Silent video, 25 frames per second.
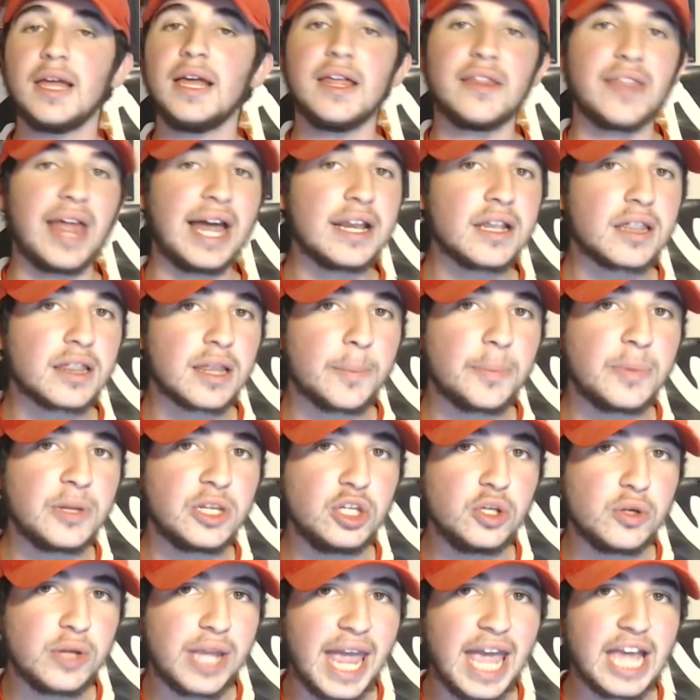That is something
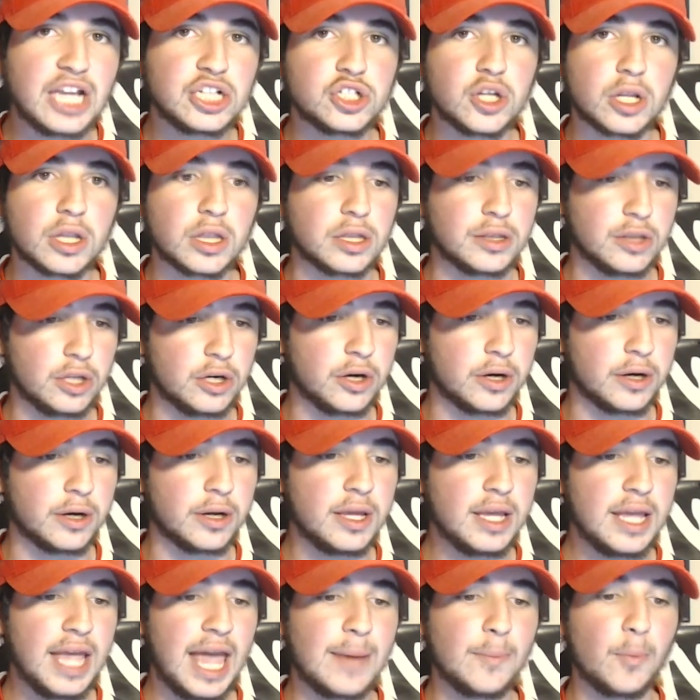you can't just learn,
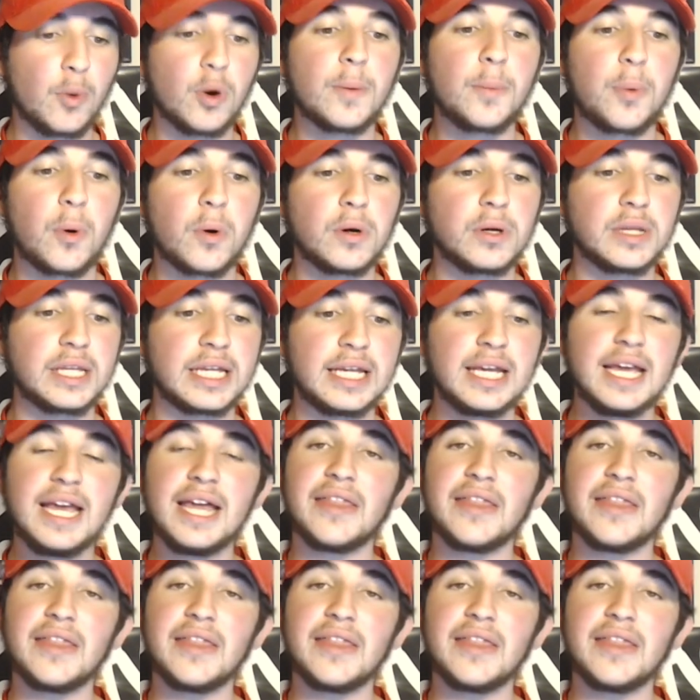and more importantly,